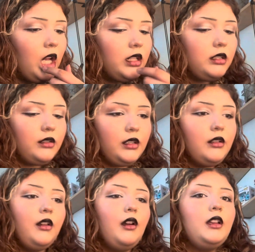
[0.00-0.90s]
So what you
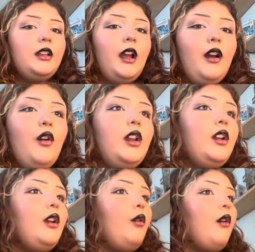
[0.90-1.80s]
do is I go in
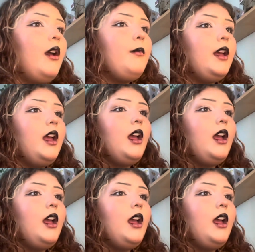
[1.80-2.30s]
and I wipe it.